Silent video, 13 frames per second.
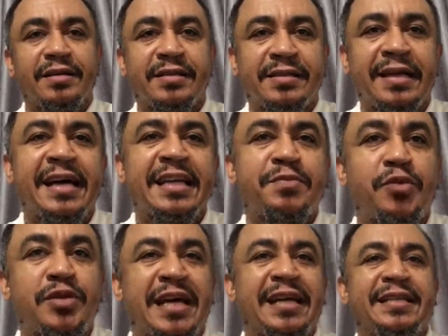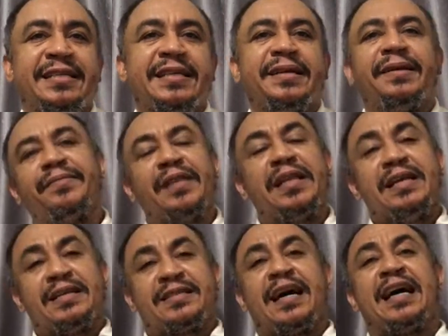SARS brutality.
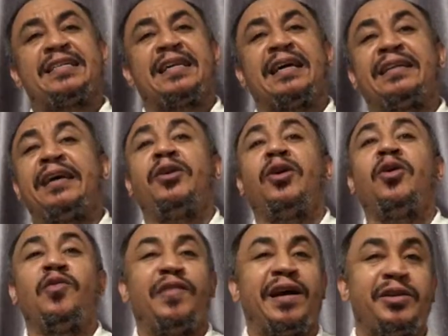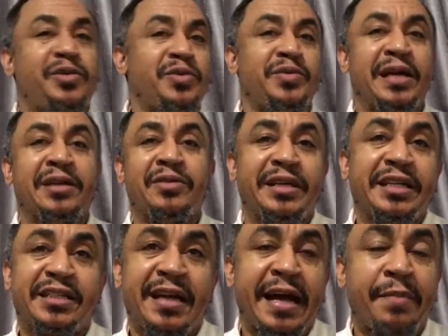SARS, they don't overdo, they know they
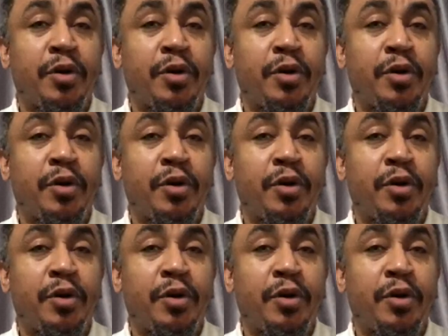try.